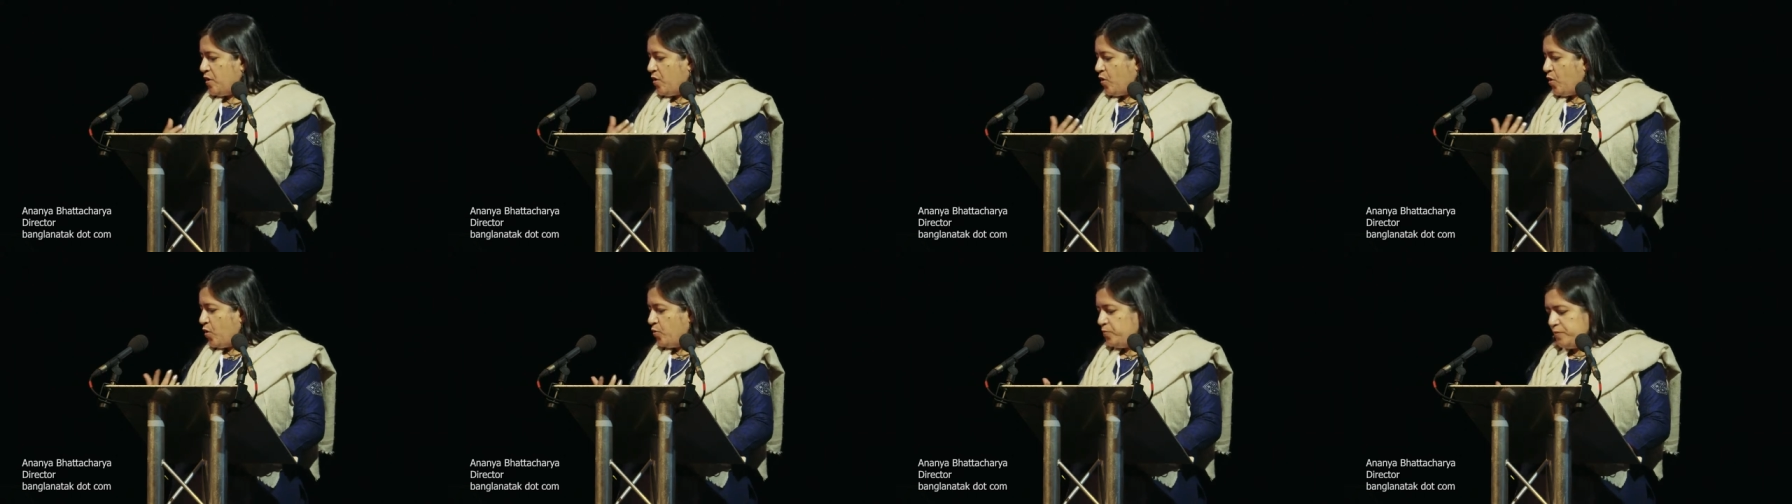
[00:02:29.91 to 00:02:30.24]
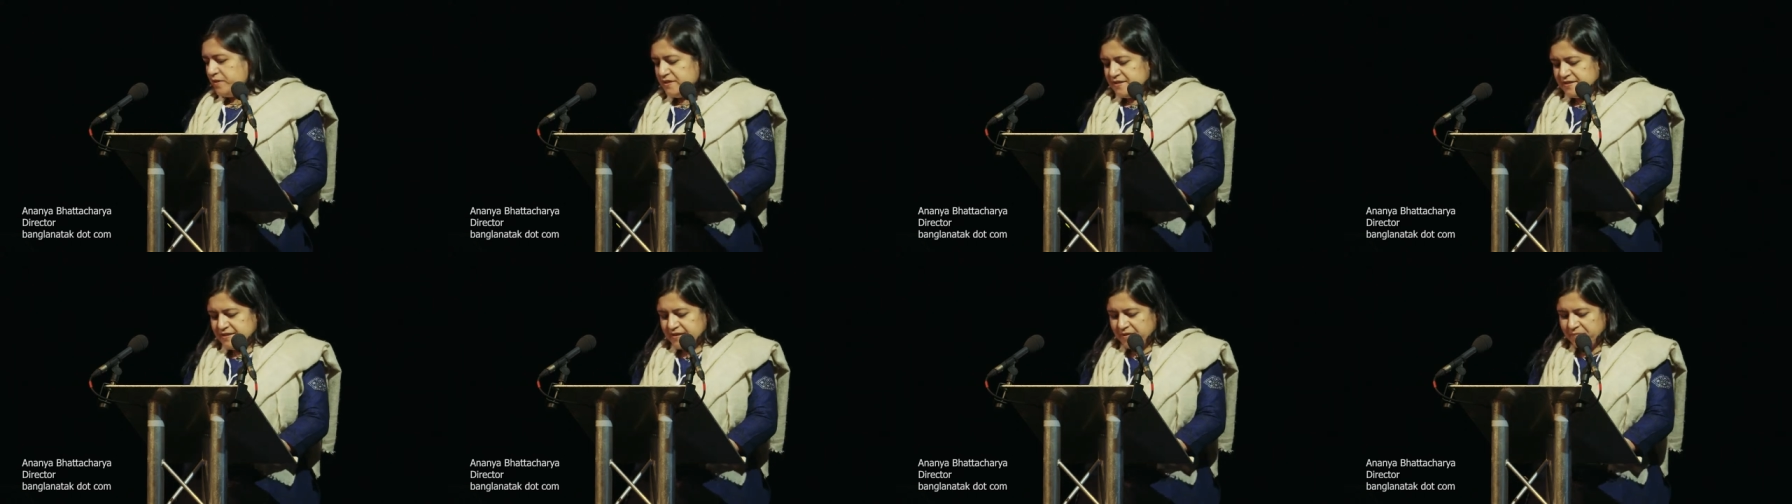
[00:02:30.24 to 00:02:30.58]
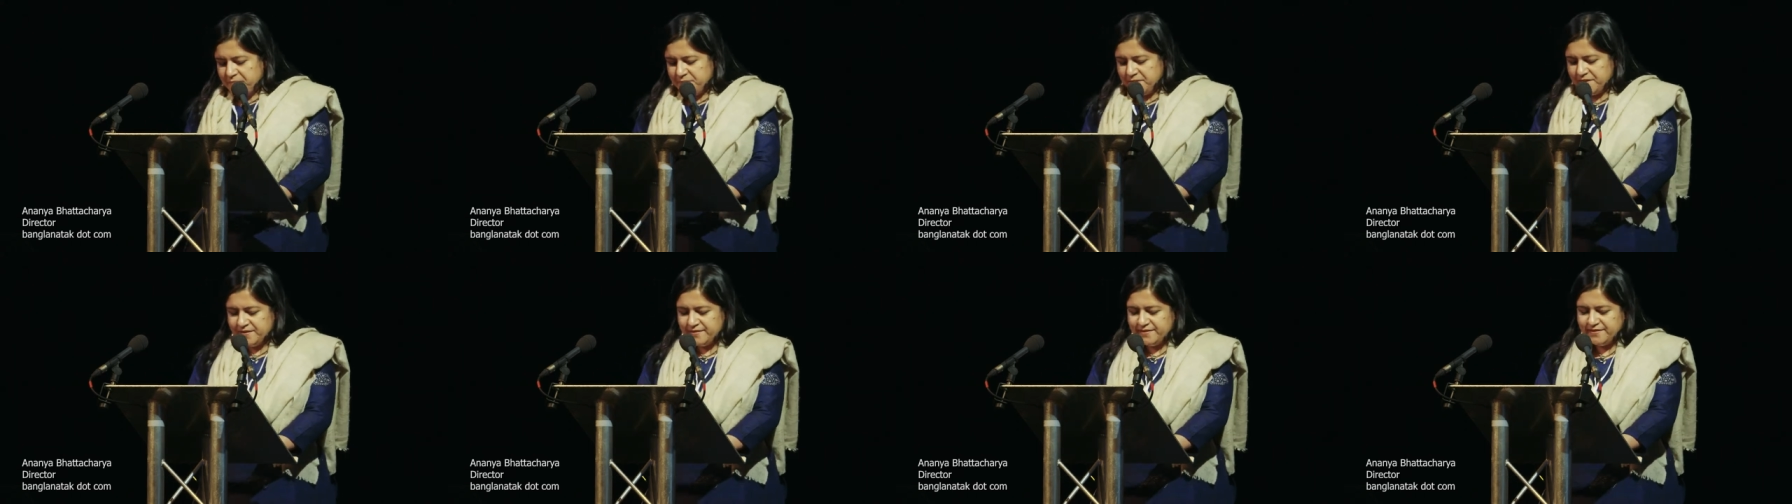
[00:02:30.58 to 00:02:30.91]
opened
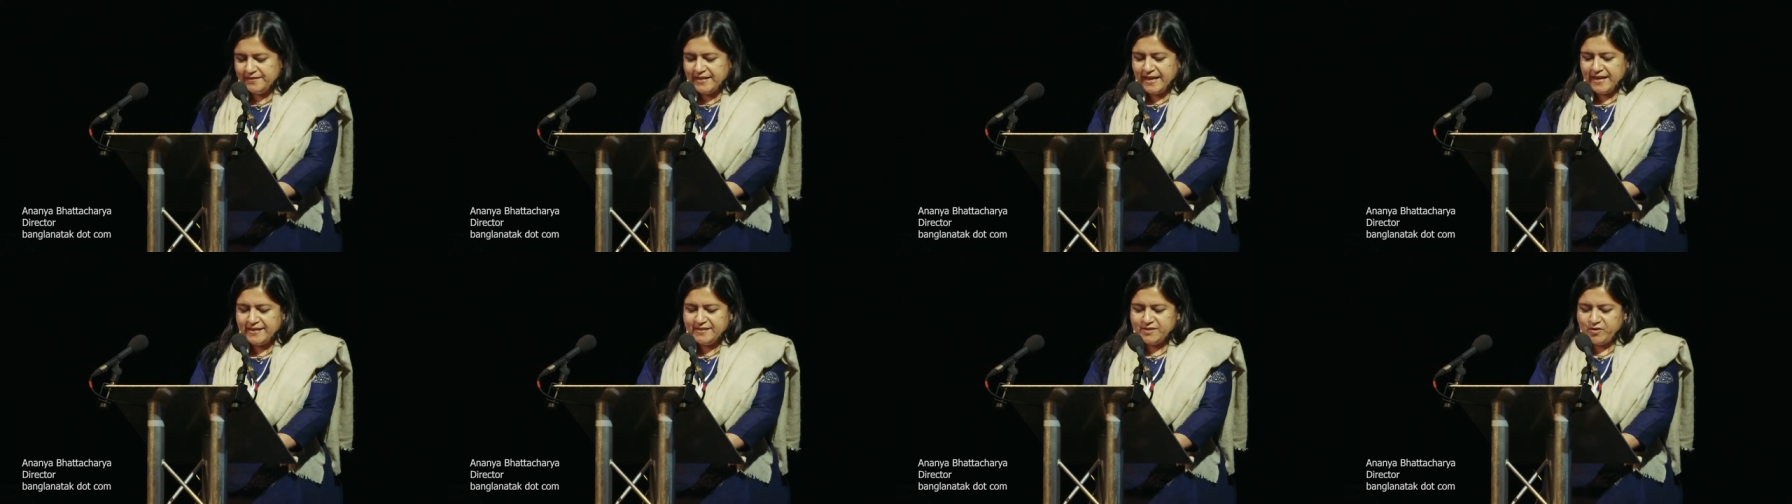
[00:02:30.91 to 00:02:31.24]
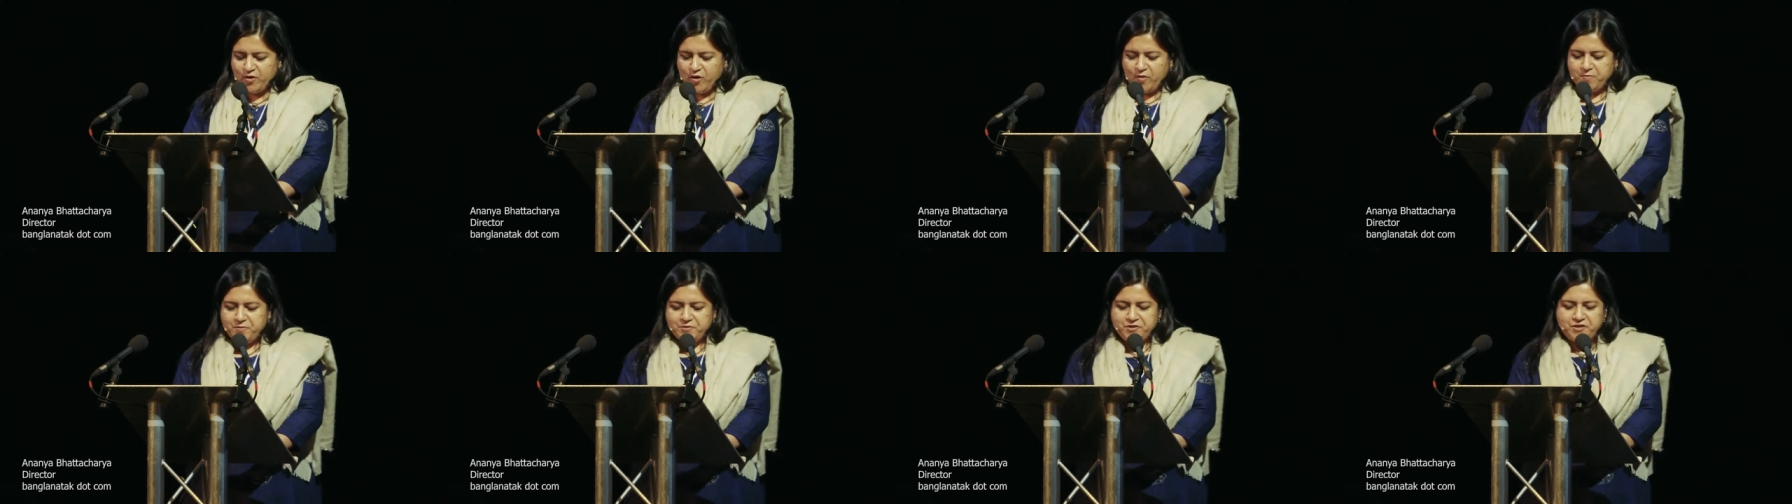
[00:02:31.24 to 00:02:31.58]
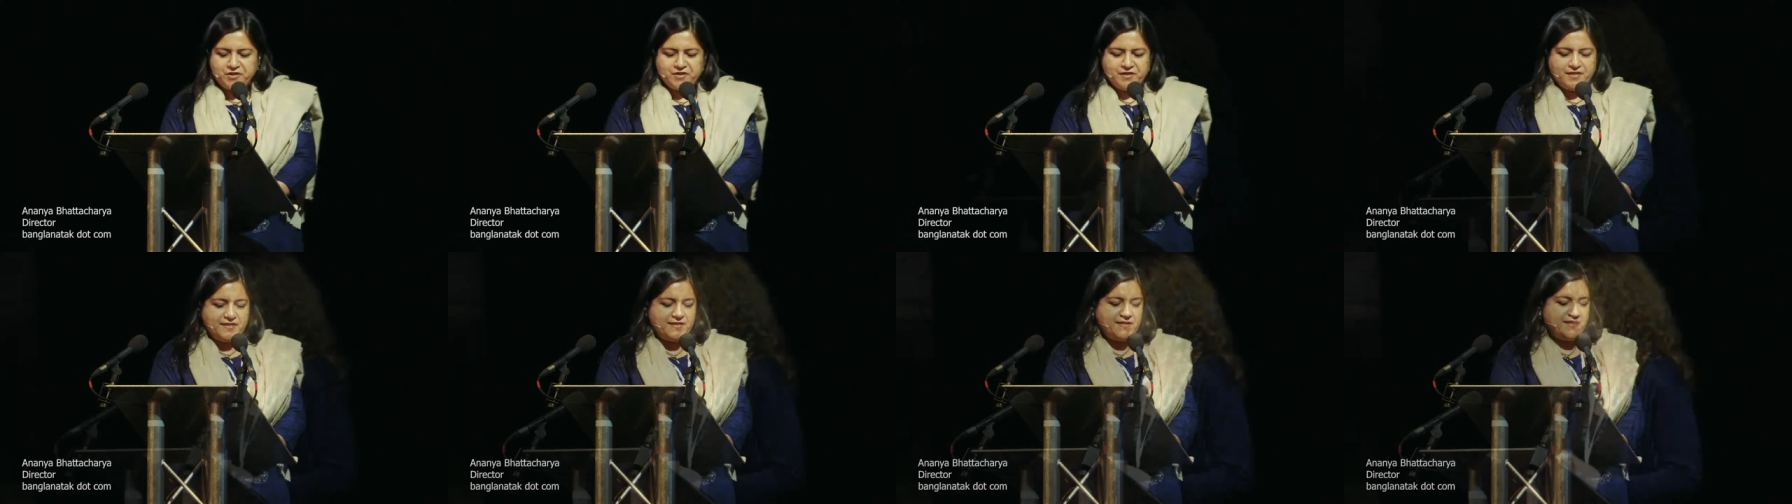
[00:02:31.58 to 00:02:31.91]
up that
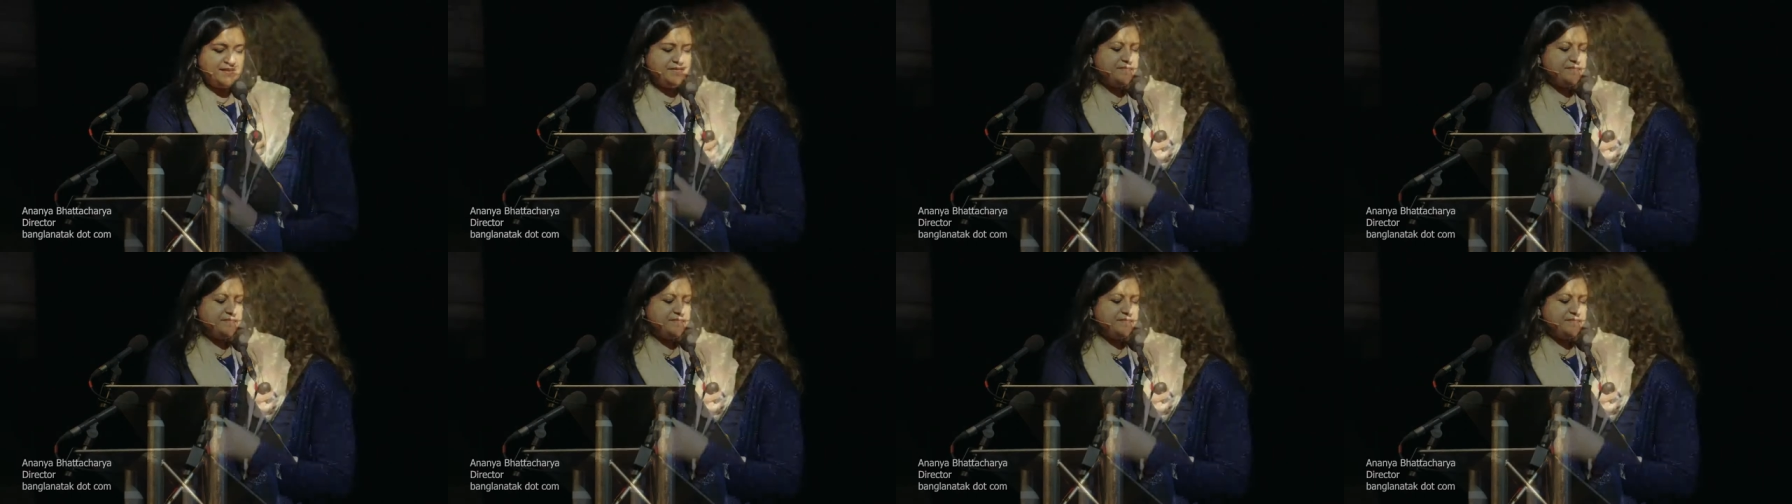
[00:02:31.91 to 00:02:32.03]
opportunity.